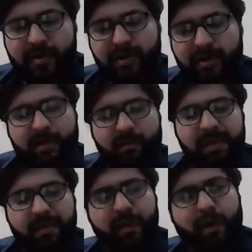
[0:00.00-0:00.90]
So
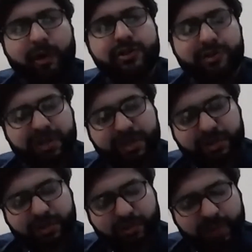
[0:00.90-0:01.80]
we also
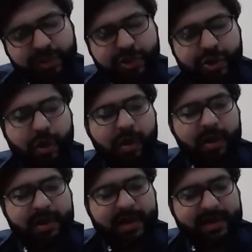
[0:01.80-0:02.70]
need to
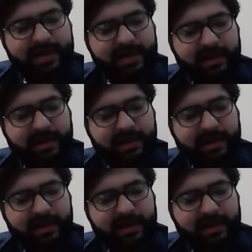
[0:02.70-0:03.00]
ensure that